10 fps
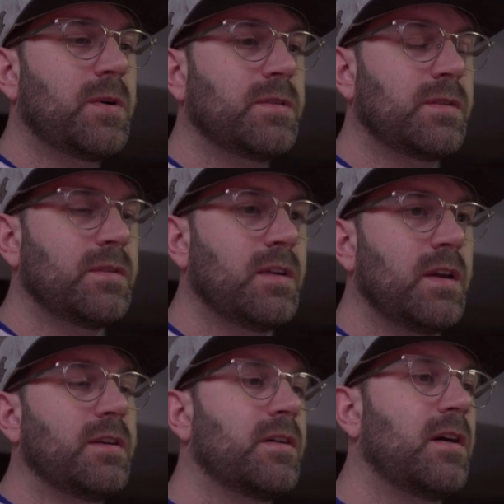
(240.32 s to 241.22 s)
person,
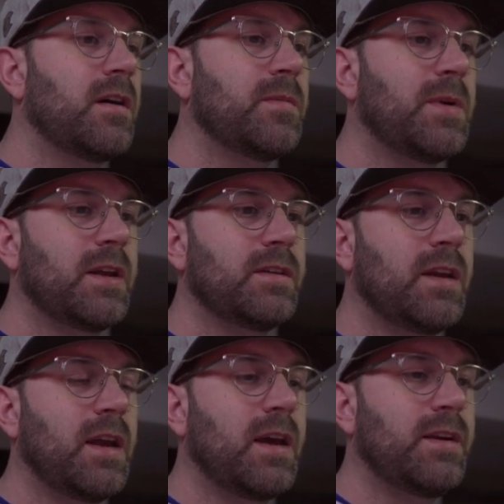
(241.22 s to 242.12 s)
they're
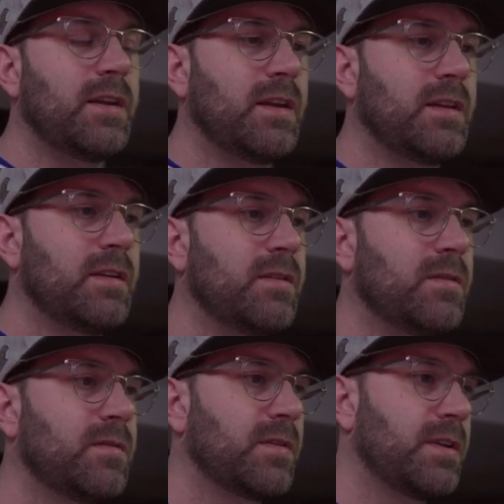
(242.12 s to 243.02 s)
automatically added in
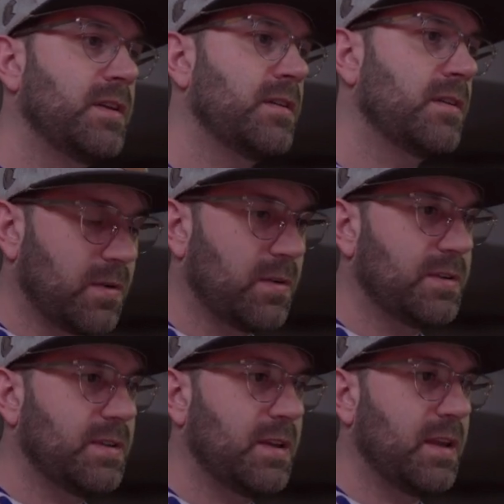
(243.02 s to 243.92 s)
over here. We're going
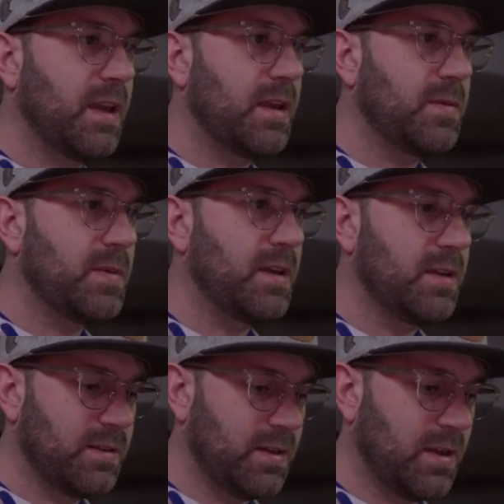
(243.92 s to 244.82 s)
to say that Amy
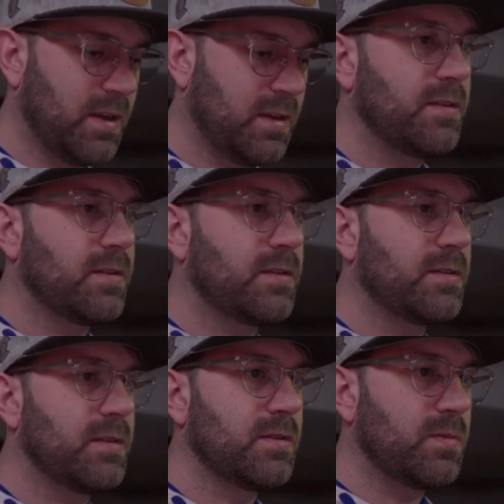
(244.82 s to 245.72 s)
is a
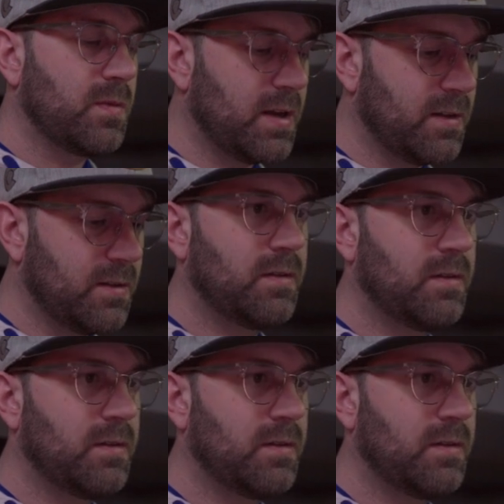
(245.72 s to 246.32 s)
nurse as well.